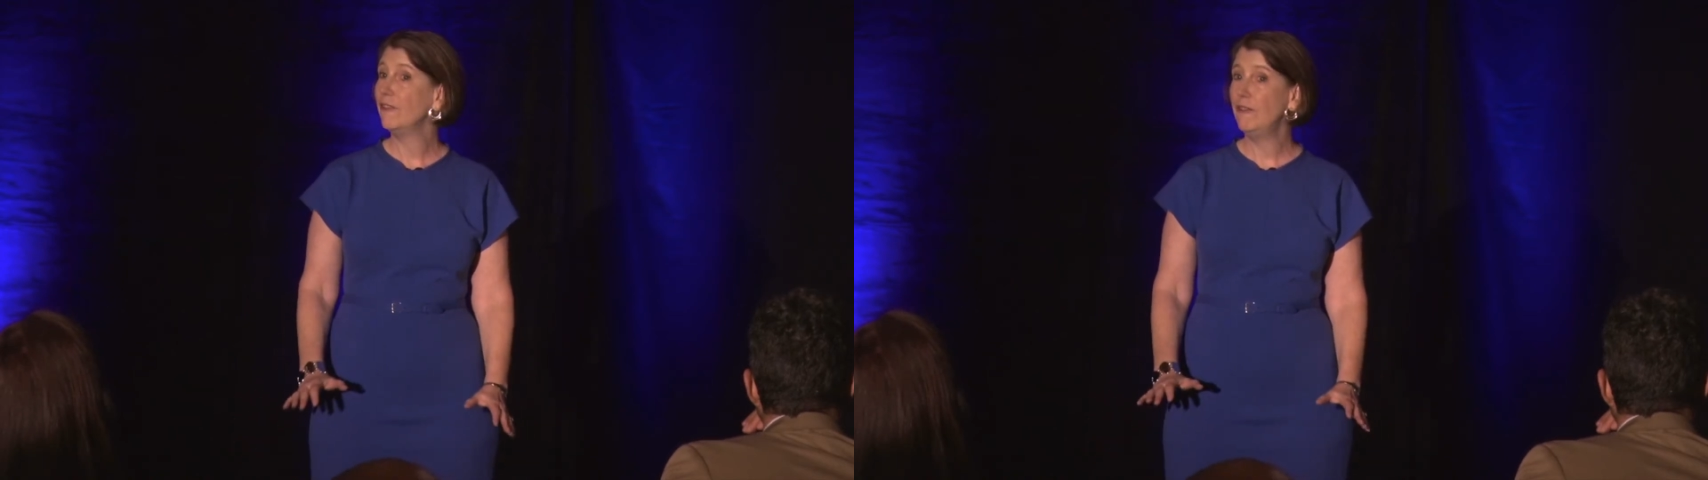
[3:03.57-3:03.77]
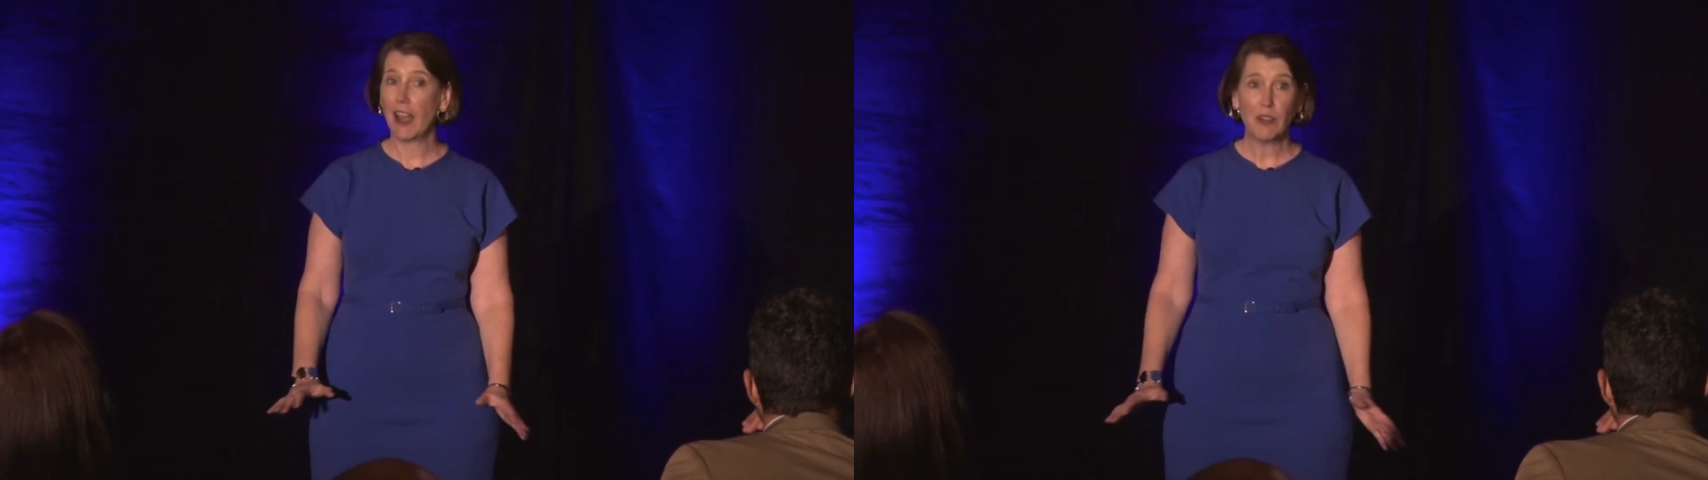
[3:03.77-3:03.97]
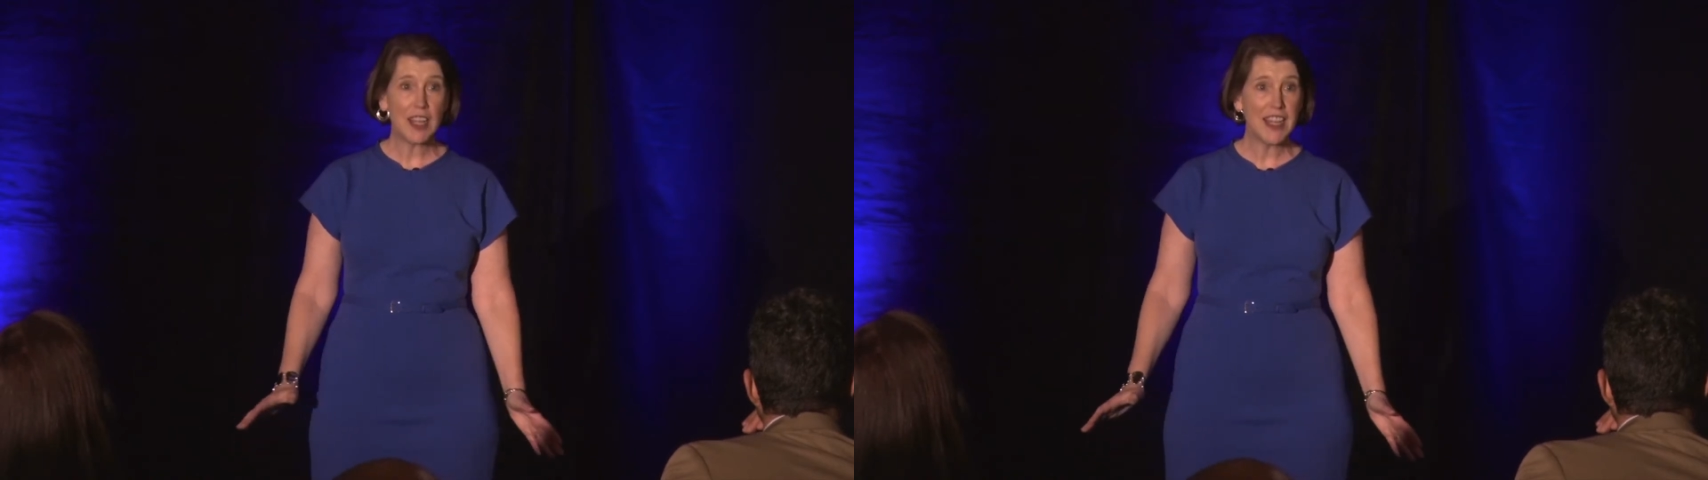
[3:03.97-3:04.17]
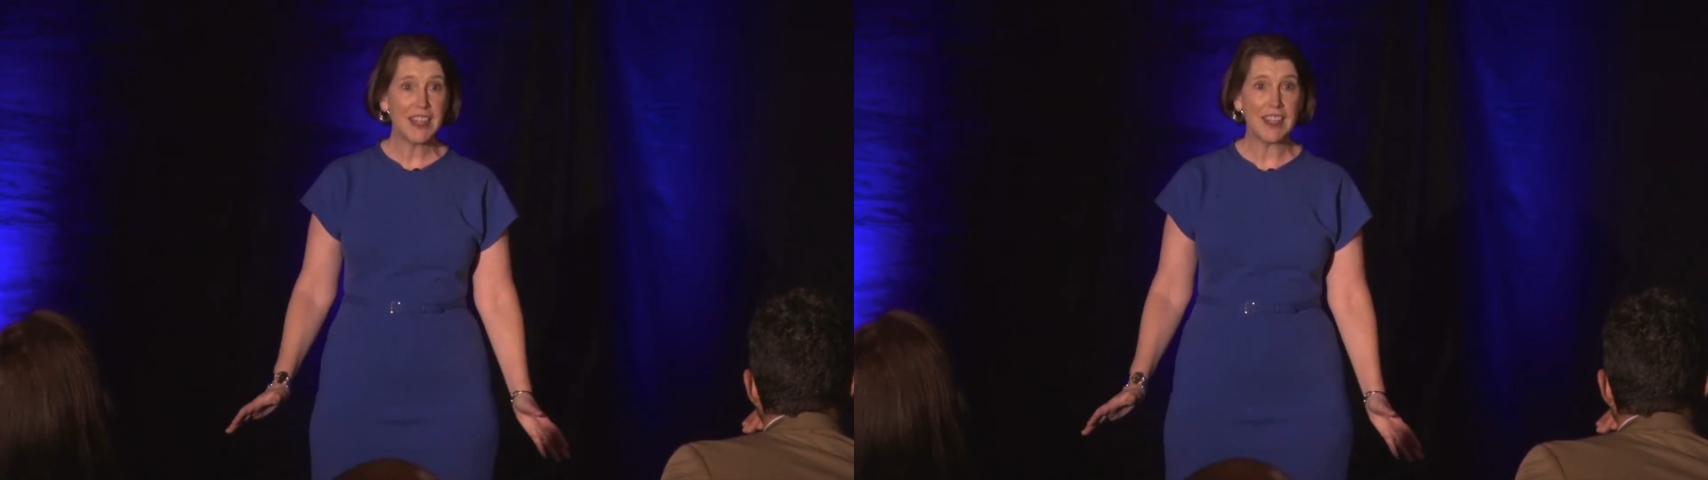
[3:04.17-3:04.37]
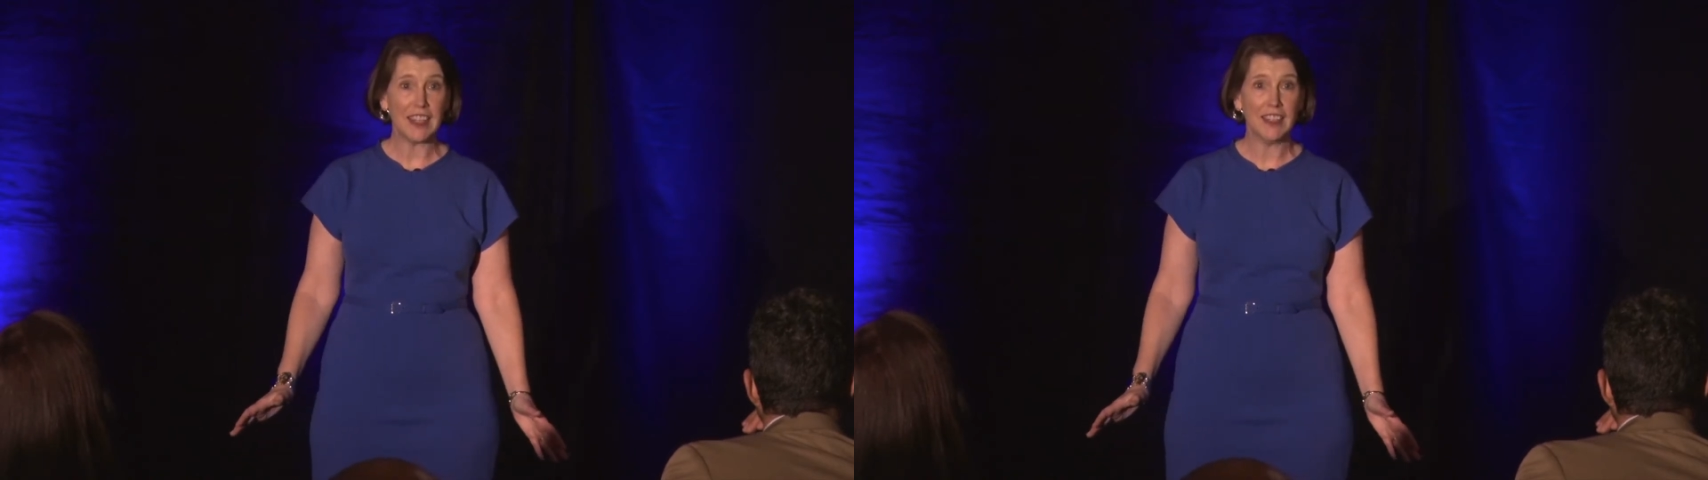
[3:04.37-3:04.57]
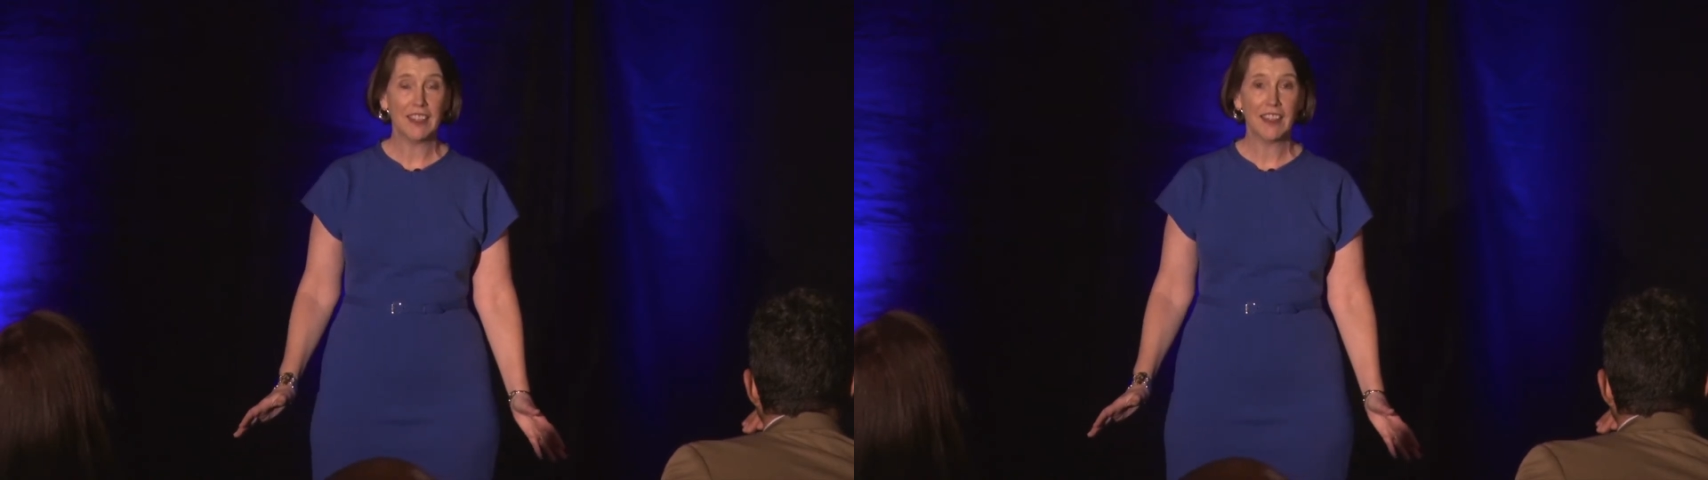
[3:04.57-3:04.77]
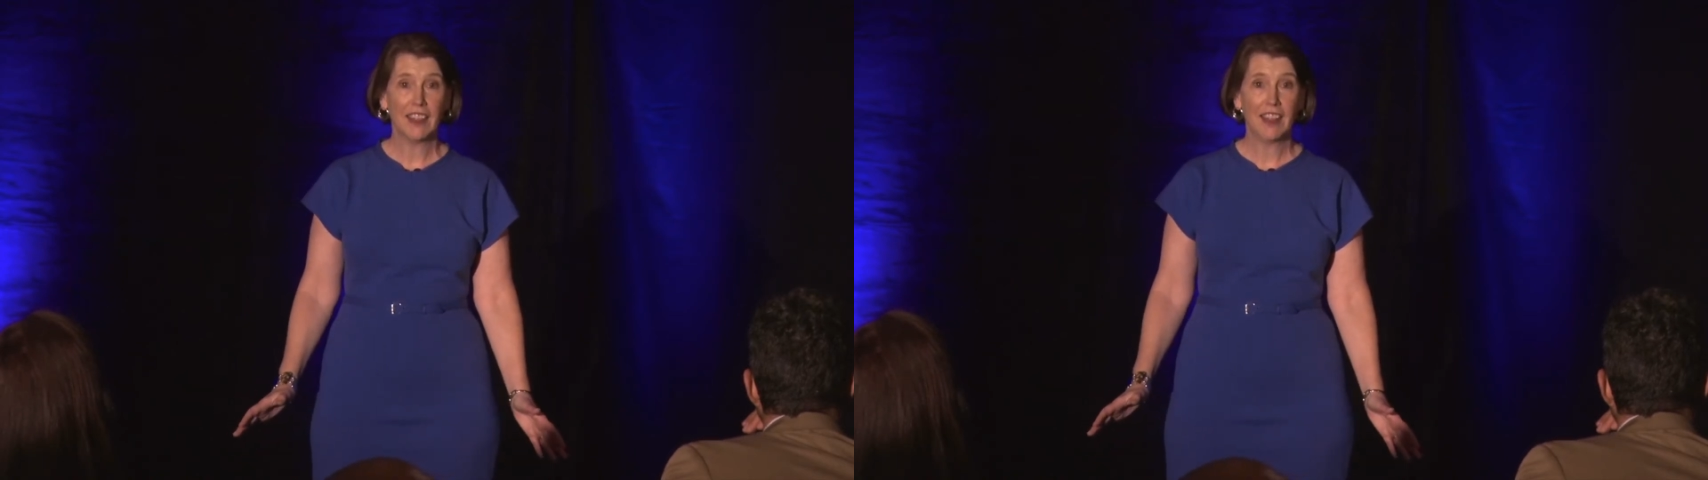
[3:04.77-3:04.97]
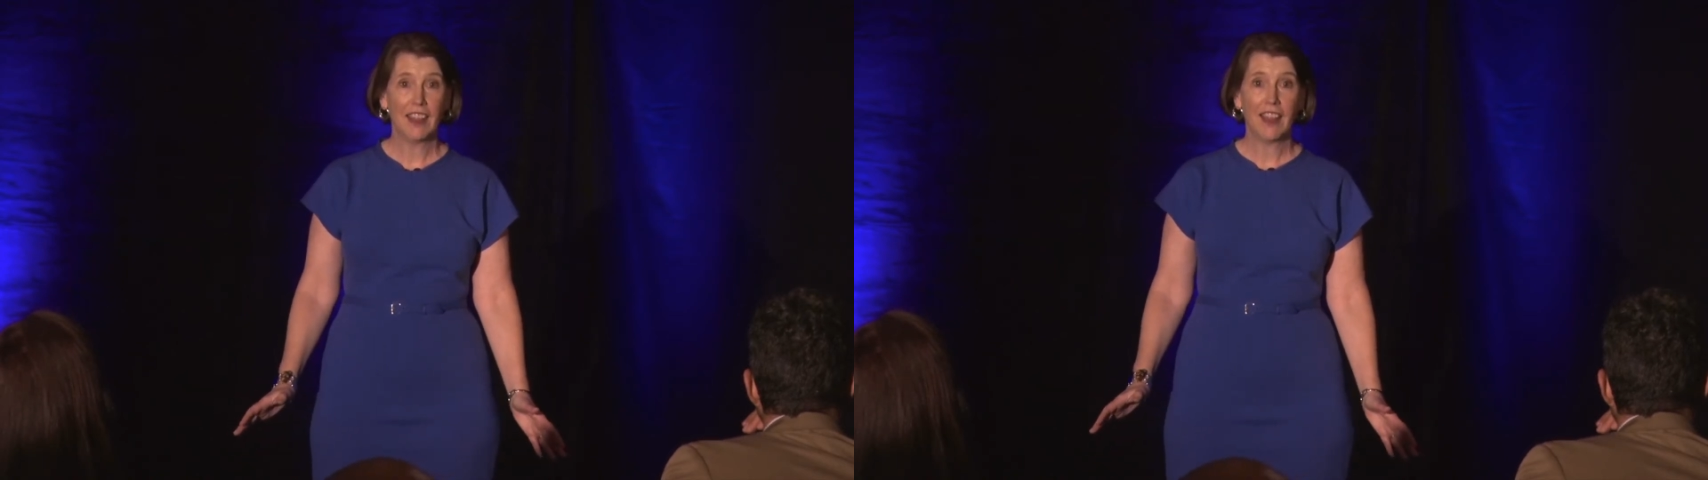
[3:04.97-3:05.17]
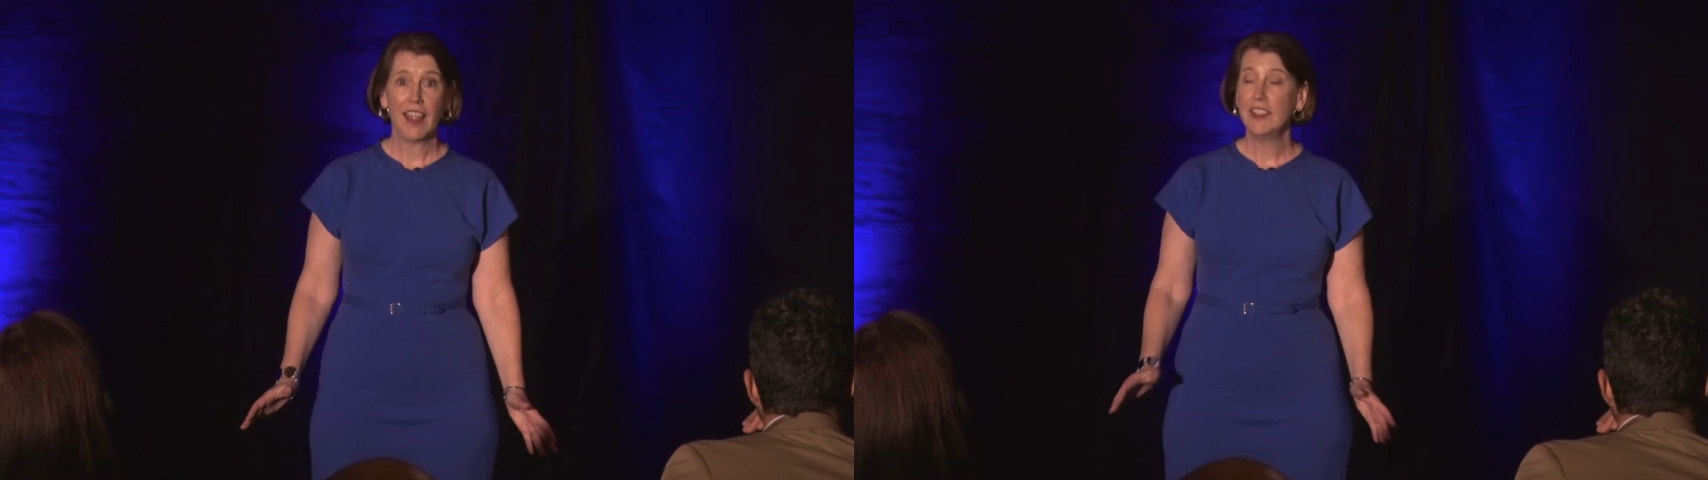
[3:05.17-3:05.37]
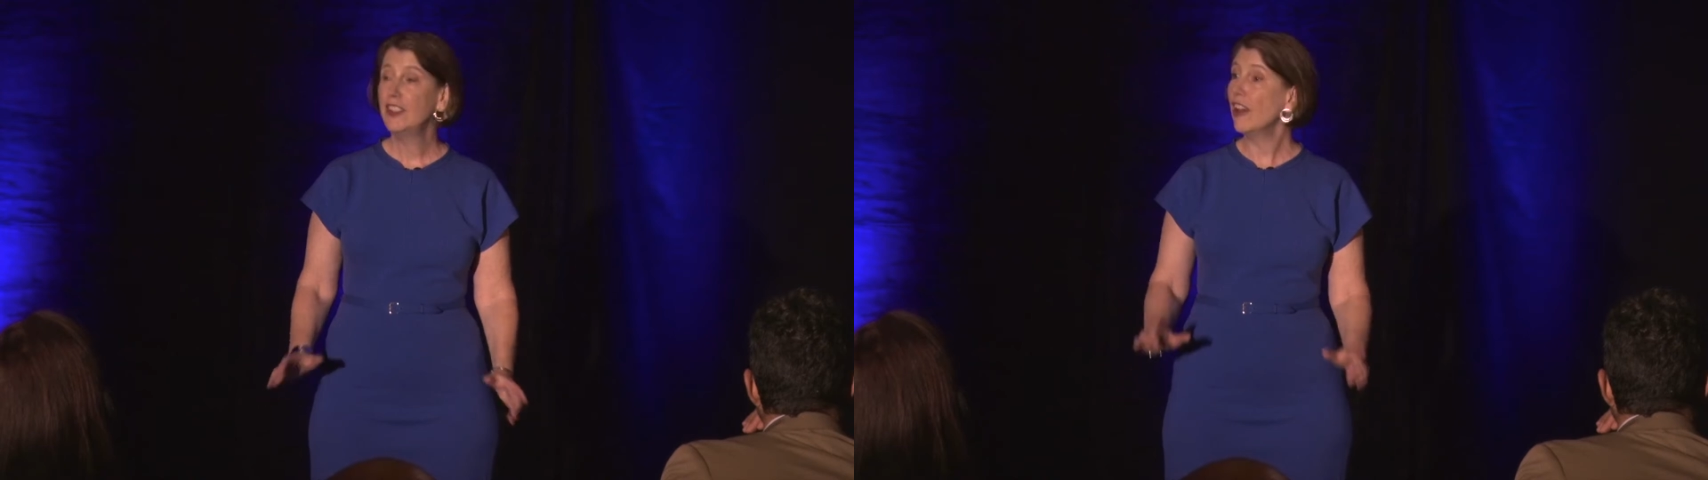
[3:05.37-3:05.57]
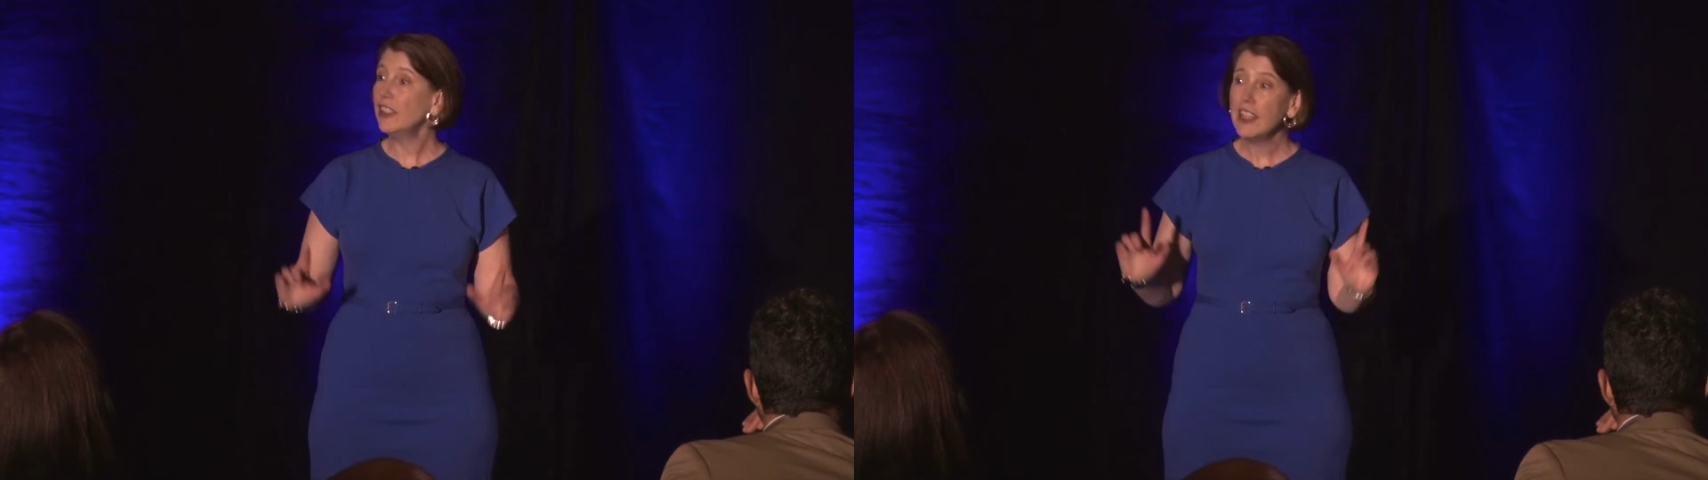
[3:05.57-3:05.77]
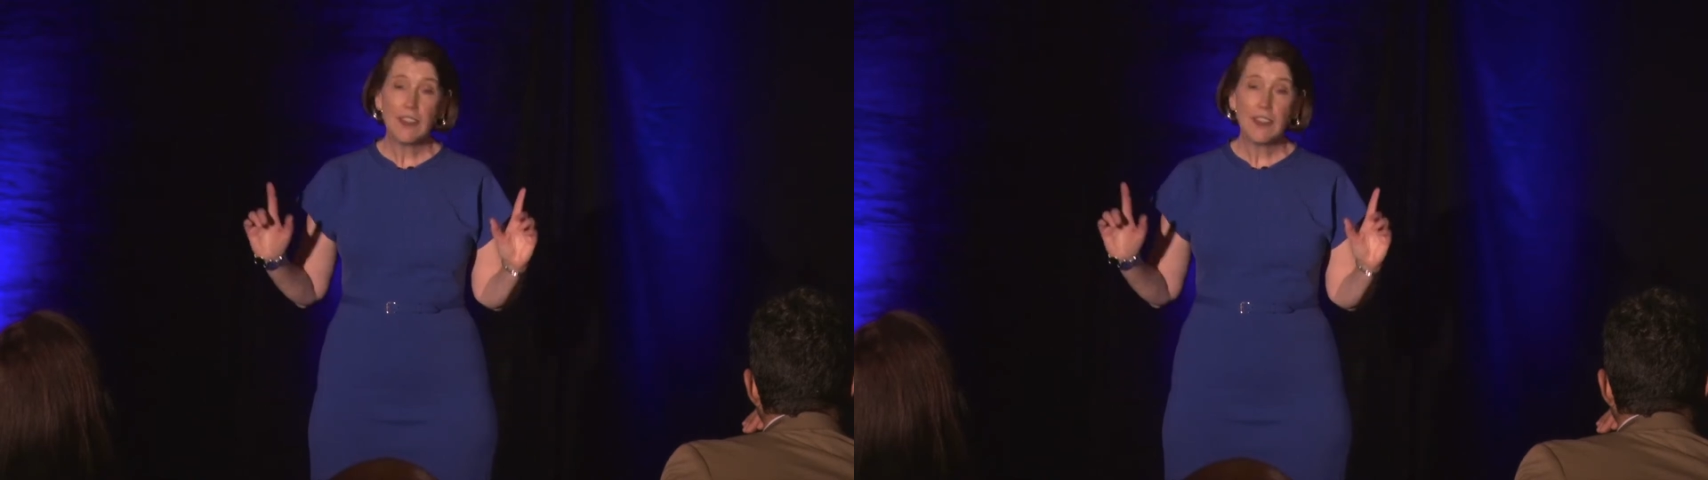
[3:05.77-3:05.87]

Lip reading: Very easy. Doesn't